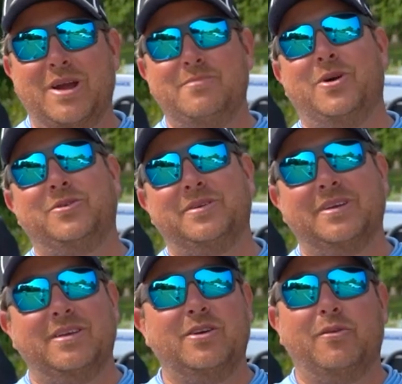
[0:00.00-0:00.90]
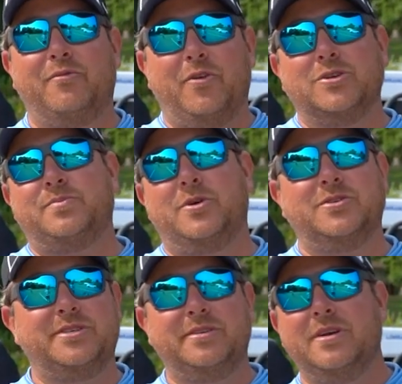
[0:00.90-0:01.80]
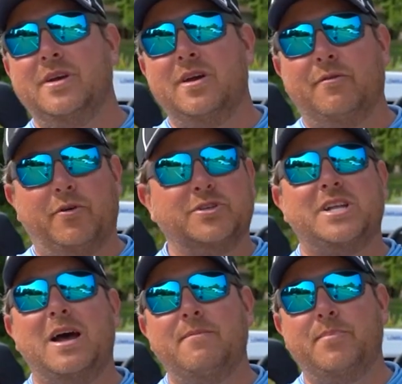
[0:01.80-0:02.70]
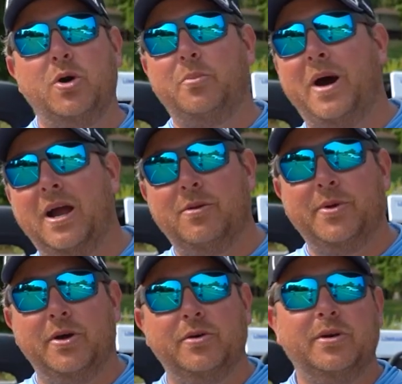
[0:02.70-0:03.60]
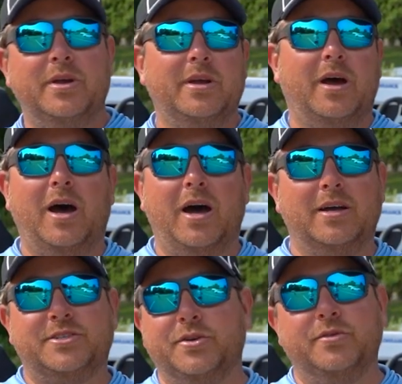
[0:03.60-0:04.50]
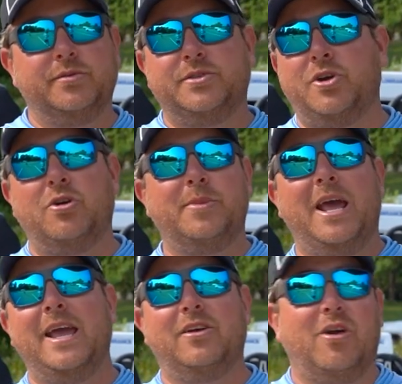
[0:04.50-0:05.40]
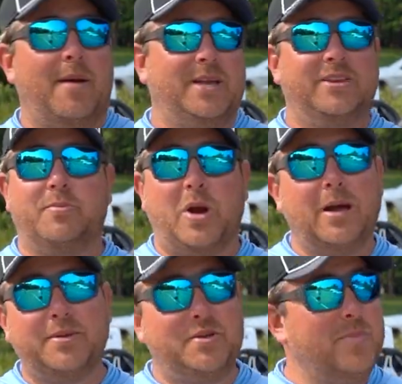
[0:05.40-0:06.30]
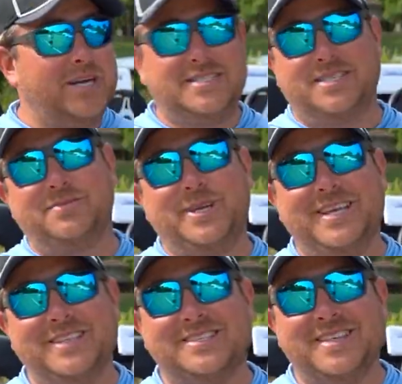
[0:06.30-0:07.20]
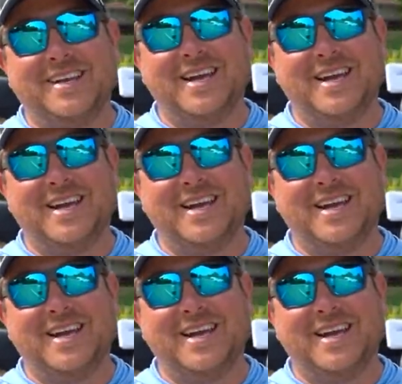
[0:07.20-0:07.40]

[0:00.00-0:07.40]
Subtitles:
Great boat to, you know, first time boat buyer boat to tournament angler. I mean, you might see me in this